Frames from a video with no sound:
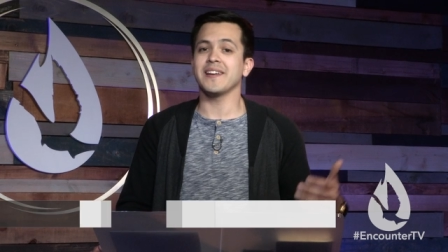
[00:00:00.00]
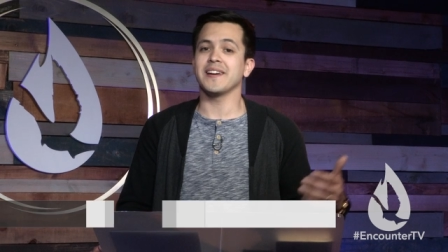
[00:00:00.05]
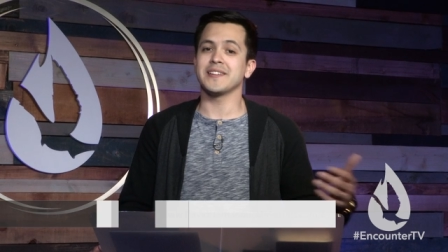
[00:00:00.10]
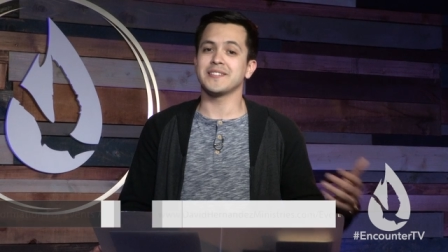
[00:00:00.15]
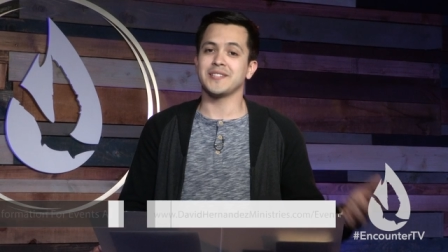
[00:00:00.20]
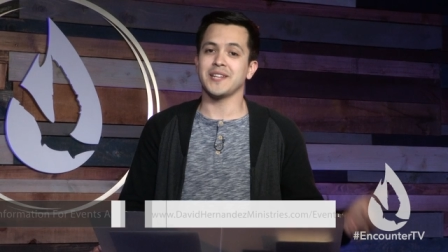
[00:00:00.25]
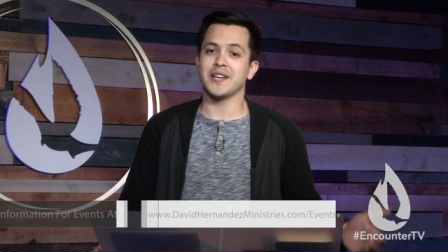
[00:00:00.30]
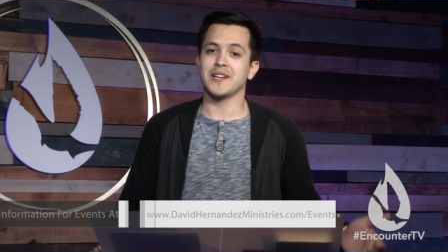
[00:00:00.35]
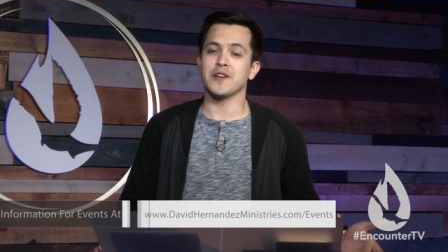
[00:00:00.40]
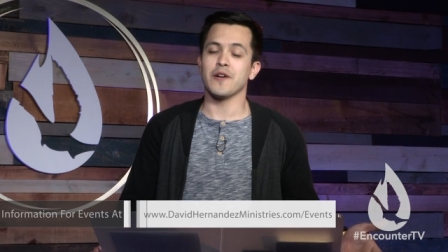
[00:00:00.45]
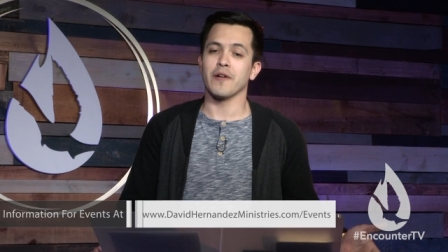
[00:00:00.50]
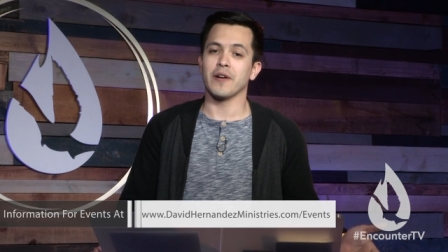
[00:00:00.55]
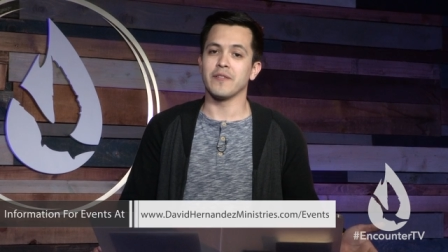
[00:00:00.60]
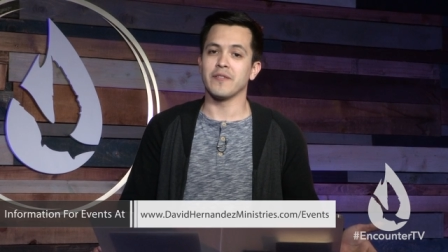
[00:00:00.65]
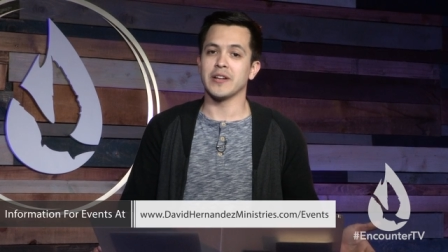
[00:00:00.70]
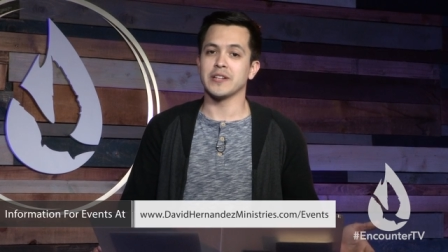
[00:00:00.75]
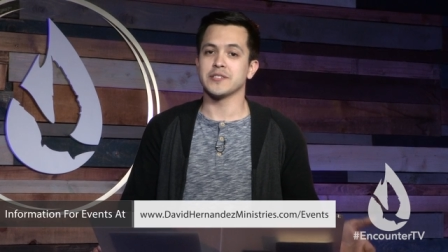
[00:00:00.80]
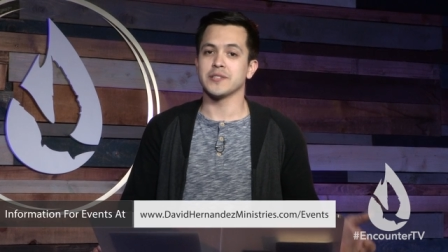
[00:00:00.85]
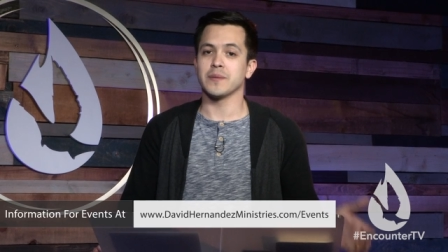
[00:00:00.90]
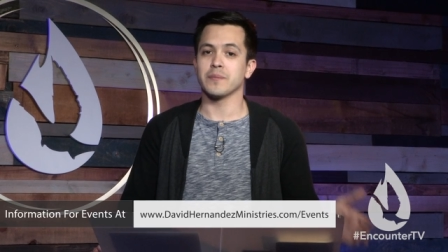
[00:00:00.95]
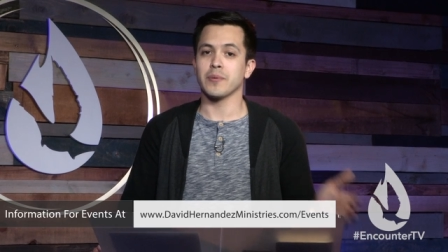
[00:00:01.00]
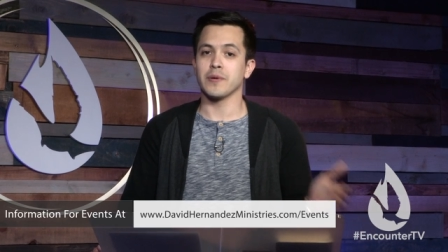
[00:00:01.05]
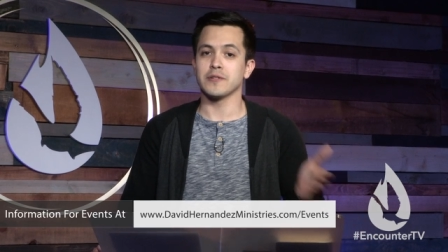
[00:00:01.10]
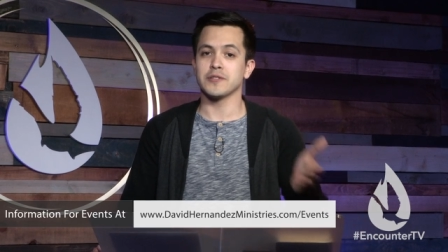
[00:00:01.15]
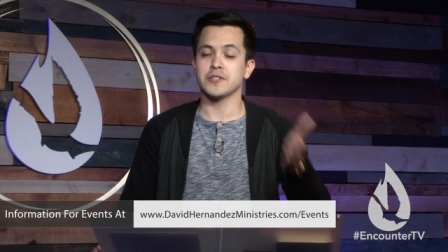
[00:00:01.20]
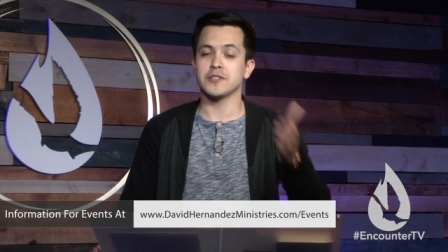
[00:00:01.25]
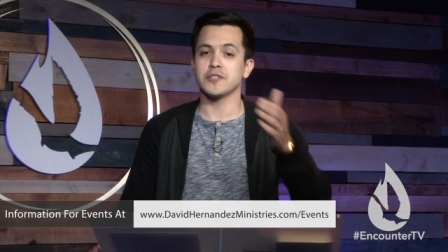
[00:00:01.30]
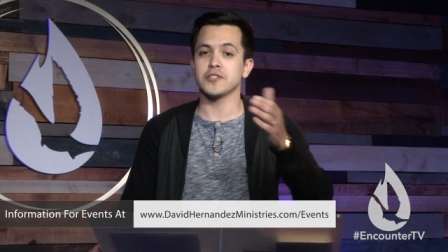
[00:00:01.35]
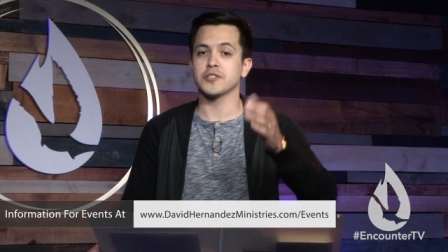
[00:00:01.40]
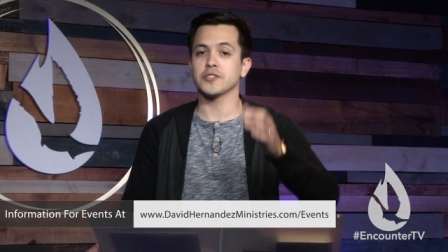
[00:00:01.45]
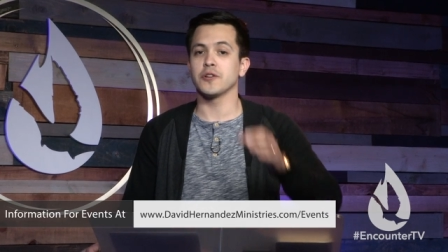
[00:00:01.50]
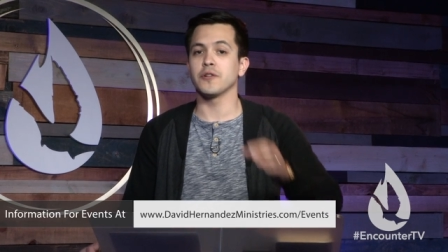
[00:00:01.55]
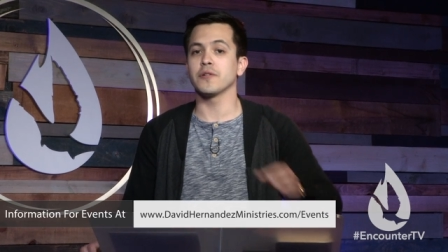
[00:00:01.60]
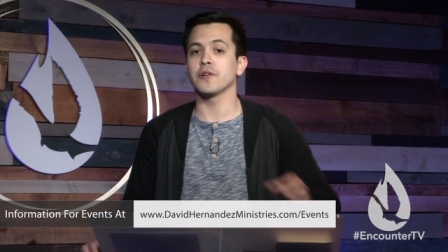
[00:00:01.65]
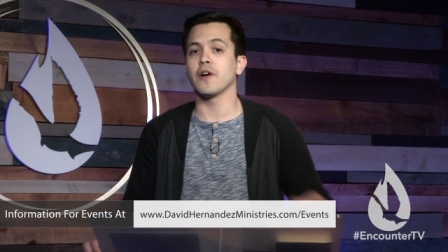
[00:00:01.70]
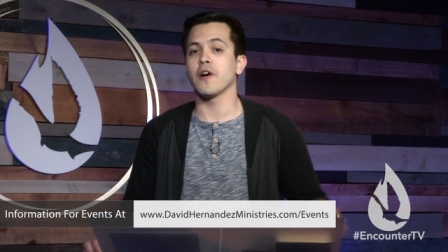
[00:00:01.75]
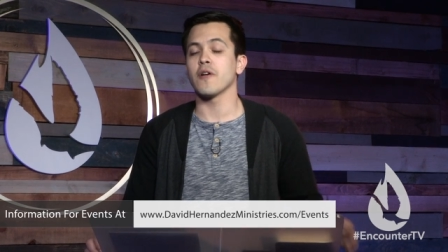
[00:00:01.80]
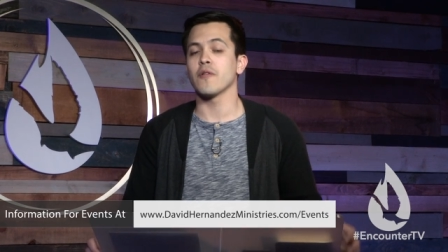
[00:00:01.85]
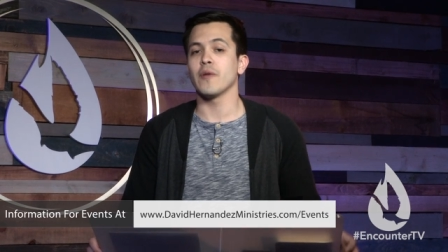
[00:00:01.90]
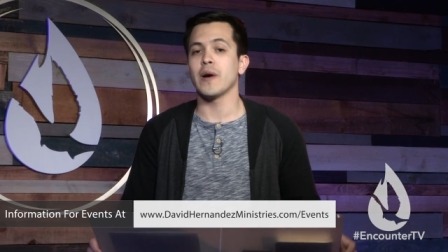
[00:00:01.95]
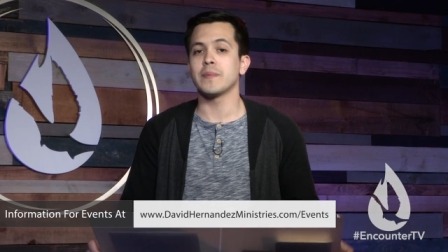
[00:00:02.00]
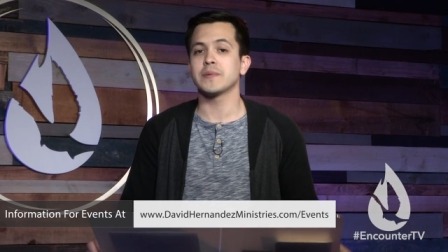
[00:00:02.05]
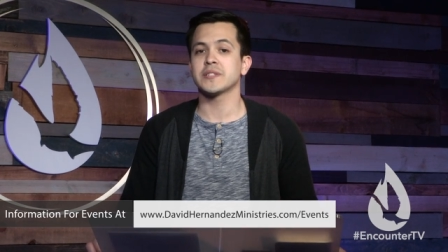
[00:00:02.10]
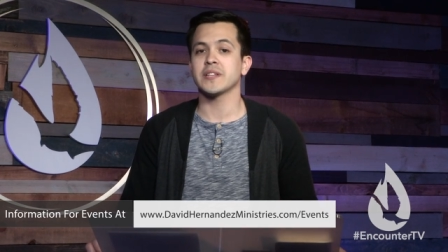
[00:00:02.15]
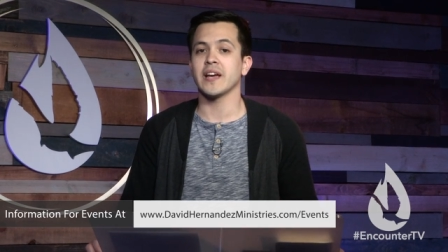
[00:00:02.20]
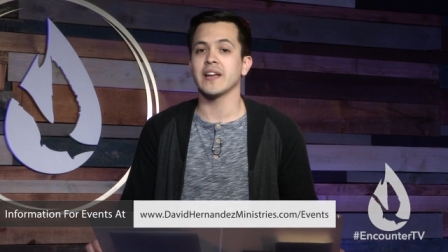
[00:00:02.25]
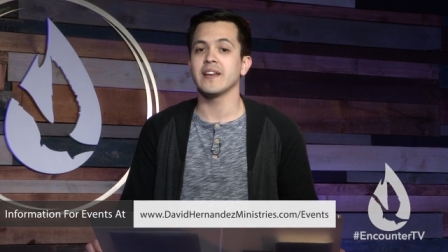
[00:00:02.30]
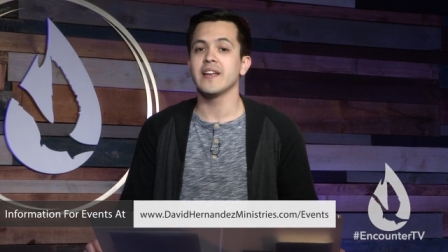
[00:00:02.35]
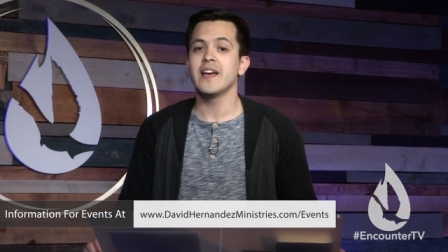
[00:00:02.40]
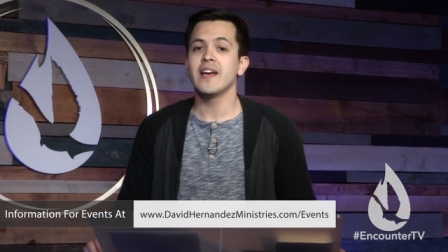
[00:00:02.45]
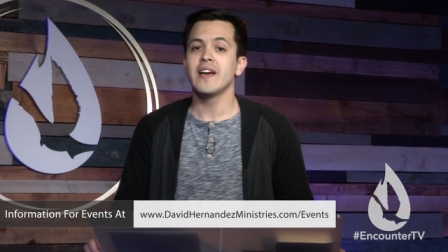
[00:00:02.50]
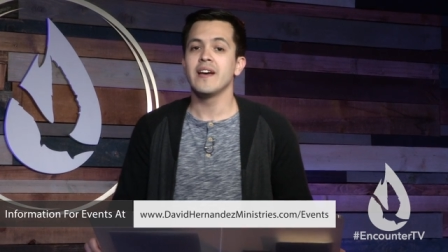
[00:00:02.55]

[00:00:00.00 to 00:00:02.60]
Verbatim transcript: attend our events in person. Just go to our website,